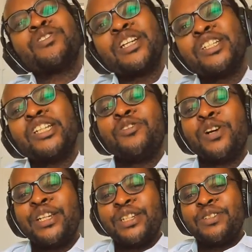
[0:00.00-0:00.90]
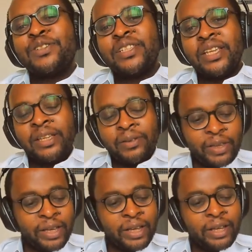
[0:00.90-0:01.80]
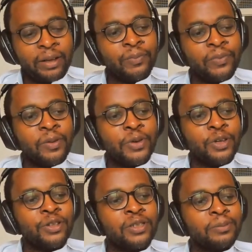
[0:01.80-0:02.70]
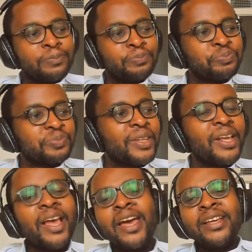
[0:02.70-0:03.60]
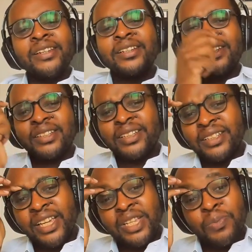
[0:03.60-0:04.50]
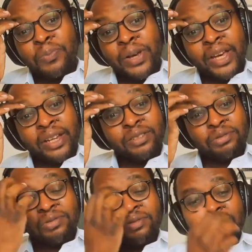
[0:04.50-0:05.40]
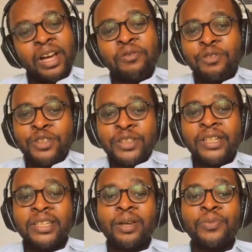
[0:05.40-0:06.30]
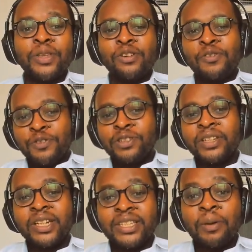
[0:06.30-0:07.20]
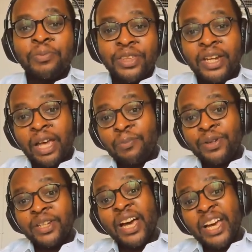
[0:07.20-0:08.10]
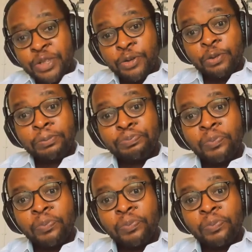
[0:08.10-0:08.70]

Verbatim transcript: was actually quite interesting because, and it takes me back to unfortunately something or fortunately something that happened in high school.